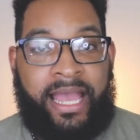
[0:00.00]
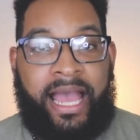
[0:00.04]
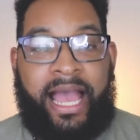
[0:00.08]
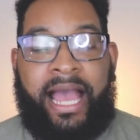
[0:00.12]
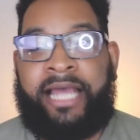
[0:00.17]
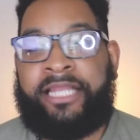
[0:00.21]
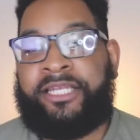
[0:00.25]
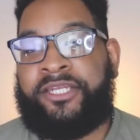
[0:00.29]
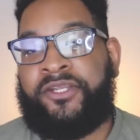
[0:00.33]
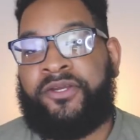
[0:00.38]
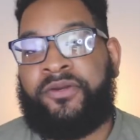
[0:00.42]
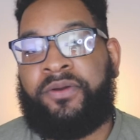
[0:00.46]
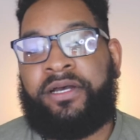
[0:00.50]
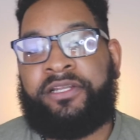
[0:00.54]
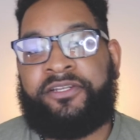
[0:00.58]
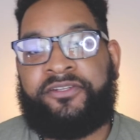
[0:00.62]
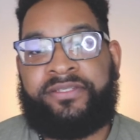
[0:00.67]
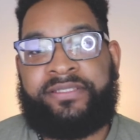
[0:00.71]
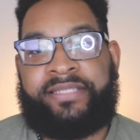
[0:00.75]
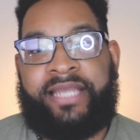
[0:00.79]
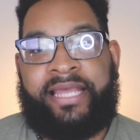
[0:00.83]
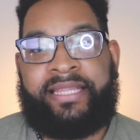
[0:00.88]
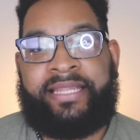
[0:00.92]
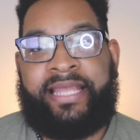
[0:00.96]
I do
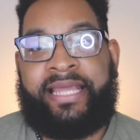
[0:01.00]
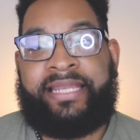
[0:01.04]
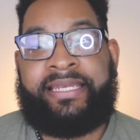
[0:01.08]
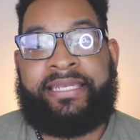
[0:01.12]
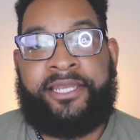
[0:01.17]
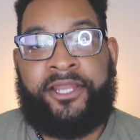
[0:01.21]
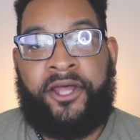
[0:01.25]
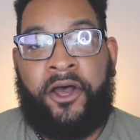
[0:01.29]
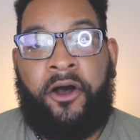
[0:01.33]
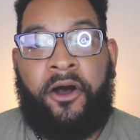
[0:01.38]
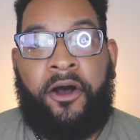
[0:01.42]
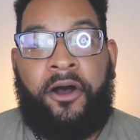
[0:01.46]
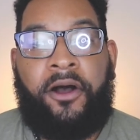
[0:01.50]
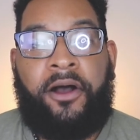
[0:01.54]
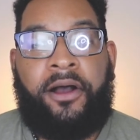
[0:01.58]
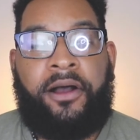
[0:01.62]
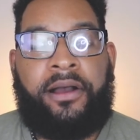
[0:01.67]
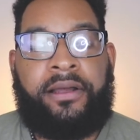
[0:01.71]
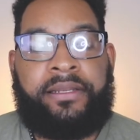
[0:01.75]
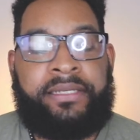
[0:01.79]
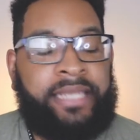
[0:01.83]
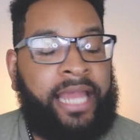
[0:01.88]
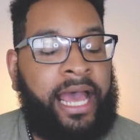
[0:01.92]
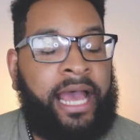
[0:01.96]
understand that
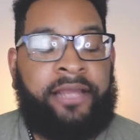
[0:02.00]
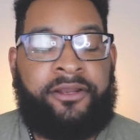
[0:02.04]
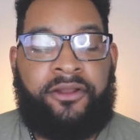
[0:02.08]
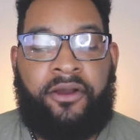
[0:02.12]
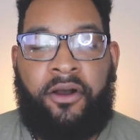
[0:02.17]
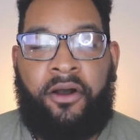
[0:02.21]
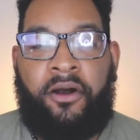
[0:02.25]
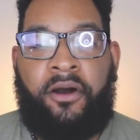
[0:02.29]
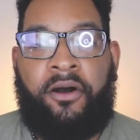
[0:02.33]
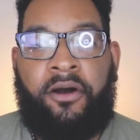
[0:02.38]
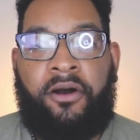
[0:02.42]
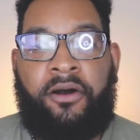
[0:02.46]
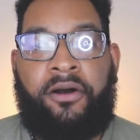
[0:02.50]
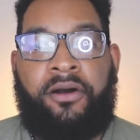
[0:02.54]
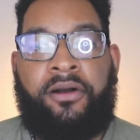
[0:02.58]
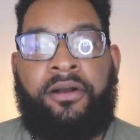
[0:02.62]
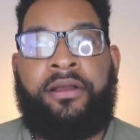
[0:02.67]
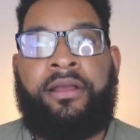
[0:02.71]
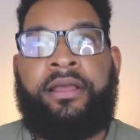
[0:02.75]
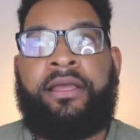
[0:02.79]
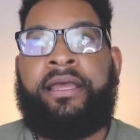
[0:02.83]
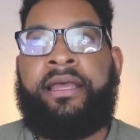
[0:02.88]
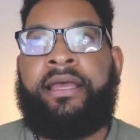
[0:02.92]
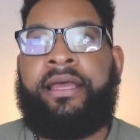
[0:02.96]
not
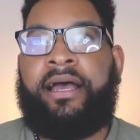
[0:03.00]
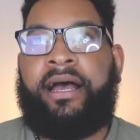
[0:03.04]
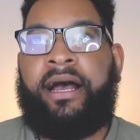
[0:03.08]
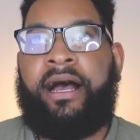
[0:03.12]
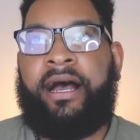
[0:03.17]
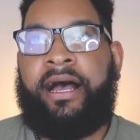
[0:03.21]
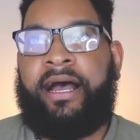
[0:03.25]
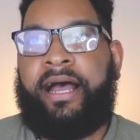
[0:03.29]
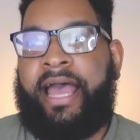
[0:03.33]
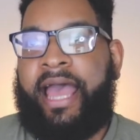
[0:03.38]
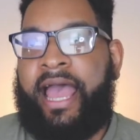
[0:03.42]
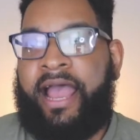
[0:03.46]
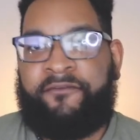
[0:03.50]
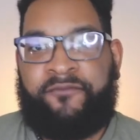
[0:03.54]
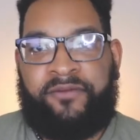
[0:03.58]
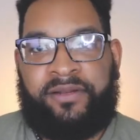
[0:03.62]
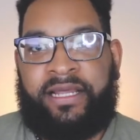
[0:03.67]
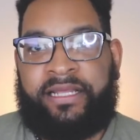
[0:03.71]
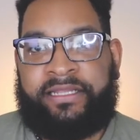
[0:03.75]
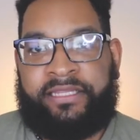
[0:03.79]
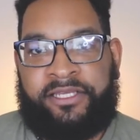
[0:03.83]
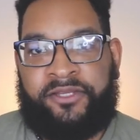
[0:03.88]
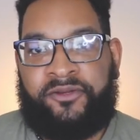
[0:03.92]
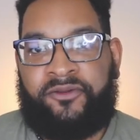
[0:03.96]
all
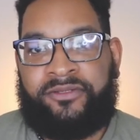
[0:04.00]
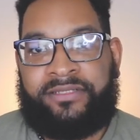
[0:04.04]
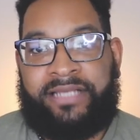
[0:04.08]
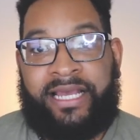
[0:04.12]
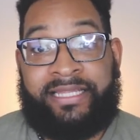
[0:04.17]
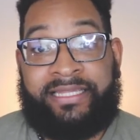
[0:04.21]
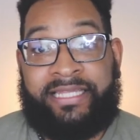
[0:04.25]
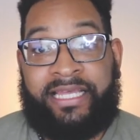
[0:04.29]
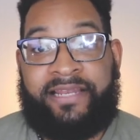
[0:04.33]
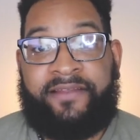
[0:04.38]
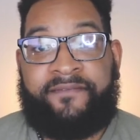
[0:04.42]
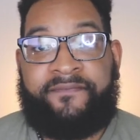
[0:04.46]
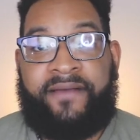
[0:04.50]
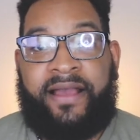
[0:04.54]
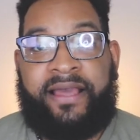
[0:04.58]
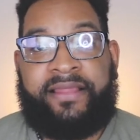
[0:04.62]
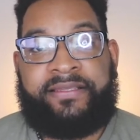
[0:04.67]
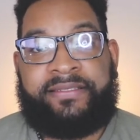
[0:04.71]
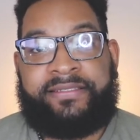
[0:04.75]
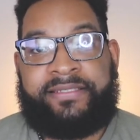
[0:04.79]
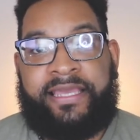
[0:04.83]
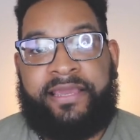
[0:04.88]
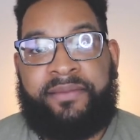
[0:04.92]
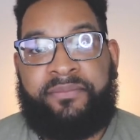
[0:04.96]
Afro-Latinos identify
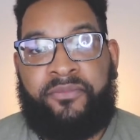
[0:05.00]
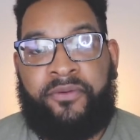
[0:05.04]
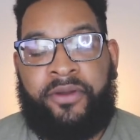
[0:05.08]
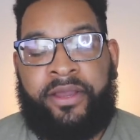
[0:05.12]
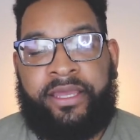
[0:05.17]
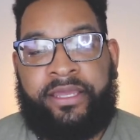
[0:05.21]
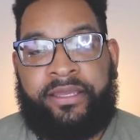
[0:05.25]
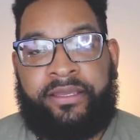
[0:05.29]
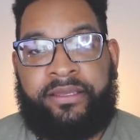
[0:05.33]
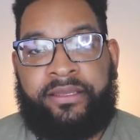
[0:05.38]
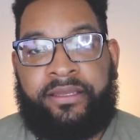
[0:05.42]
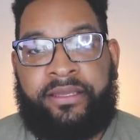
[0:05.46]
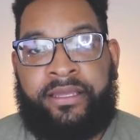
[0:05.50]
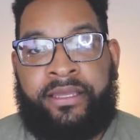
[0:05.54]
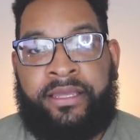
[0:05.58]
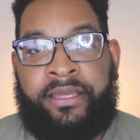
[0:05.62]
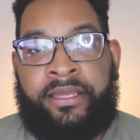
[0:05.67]
the same way.